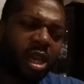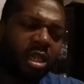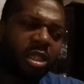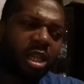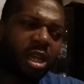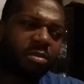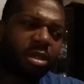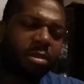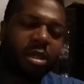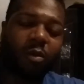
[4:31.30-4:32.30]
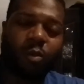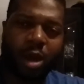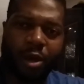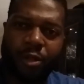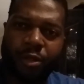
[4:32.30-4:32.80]
is the um, subject of
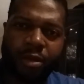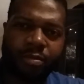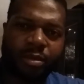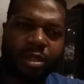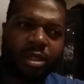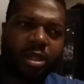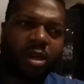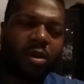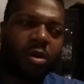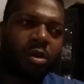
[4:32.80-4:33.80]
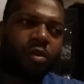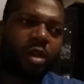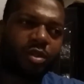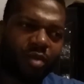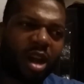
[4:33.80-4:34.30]
wealth. You know,
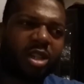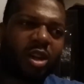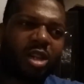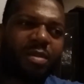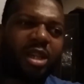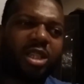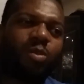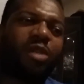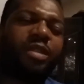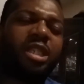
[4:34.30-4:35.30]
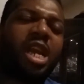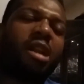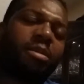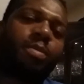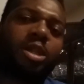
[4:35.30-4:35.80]
Chris Rock talked about this in one of his
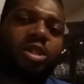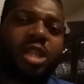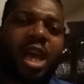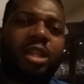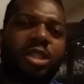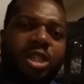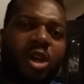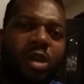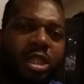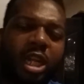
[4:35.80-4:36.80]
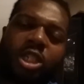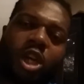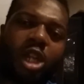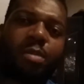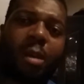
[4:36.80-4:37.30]
stand up specials that, you know, he's not
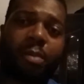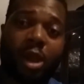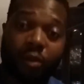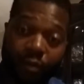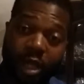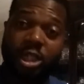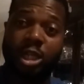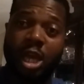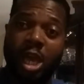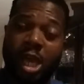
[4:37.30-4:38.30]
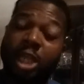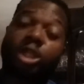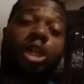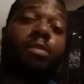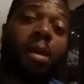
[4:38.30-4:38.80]
talking about being rich,
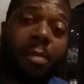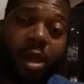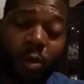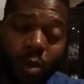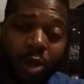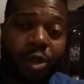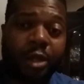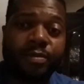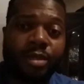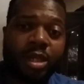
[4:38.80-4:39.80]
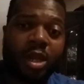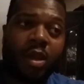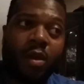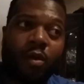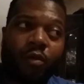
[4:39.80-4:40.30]
he's talking about being wealthy.
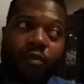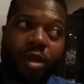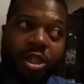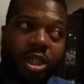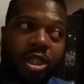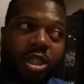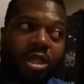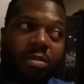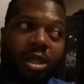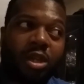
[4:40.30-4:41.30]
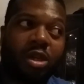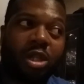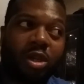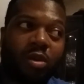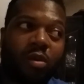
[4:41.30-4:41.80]
Riches is something you
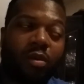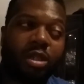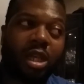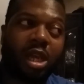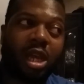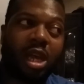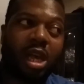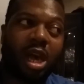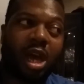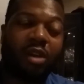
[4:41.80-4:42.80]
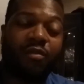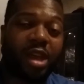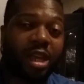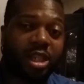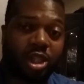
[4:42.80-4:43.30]
can lose on a
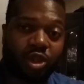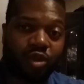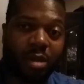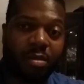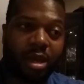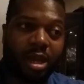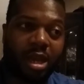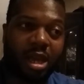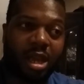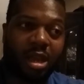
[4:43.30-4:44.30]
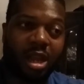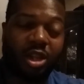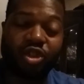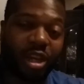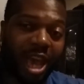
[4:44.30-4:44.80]
Vegas trip and
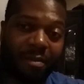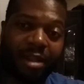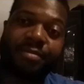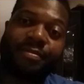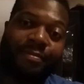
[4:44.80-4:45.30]
a drug habit.